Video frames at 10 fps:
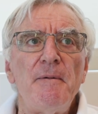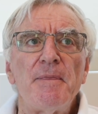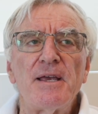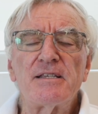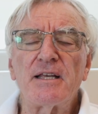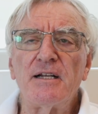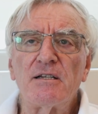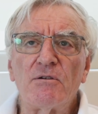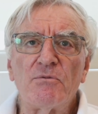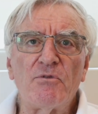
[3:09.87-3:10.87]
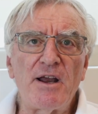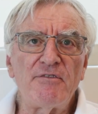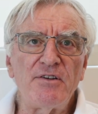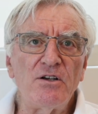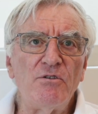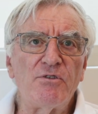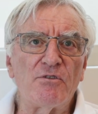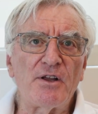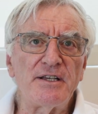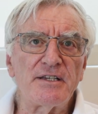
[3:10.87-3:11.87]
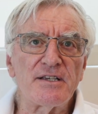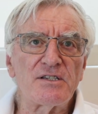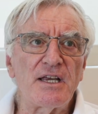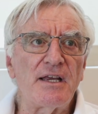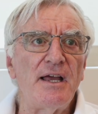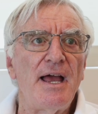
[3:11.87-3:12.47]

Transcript: They sent it to Wright Field for flight testing,